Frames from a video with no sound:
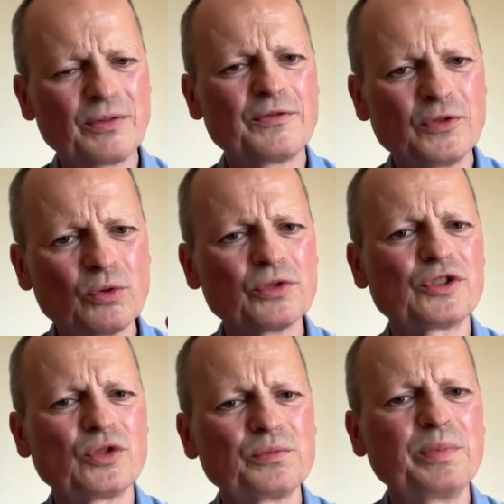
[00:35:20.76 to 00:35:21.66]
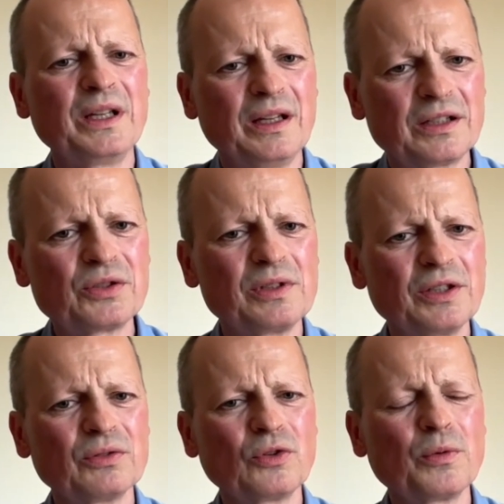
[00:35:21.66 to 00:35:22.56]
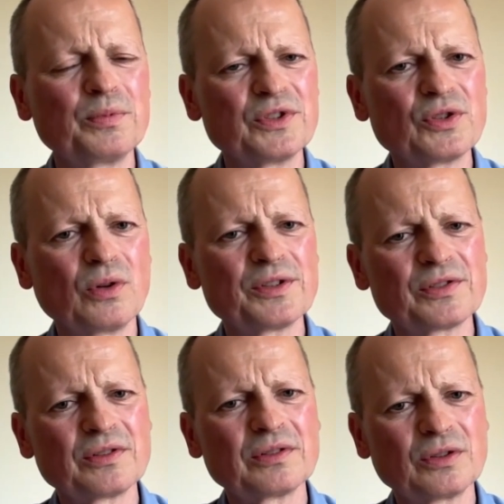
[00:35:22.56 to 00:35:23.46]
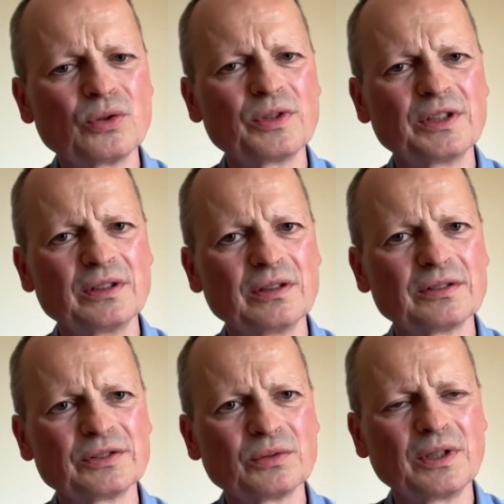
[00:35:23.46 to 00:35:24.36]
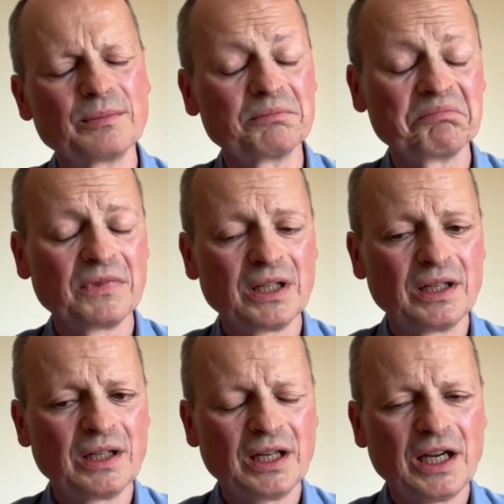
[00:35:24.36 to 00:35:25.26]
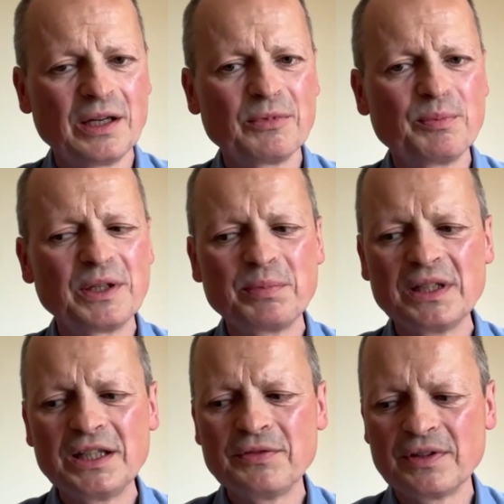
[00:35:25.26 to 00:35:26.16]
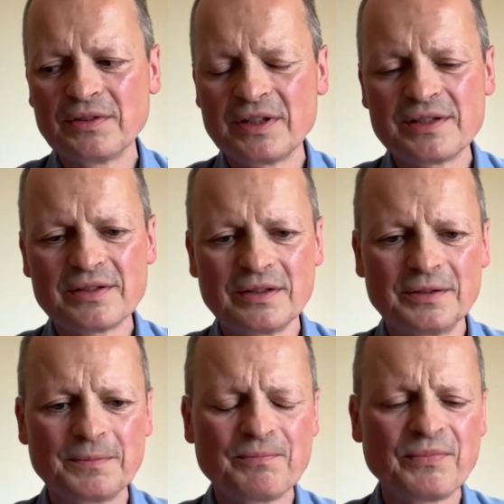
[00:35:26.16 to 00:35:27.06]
focus should be actually on open source coding. Yeah, so I'm a big believer in this. Yeah,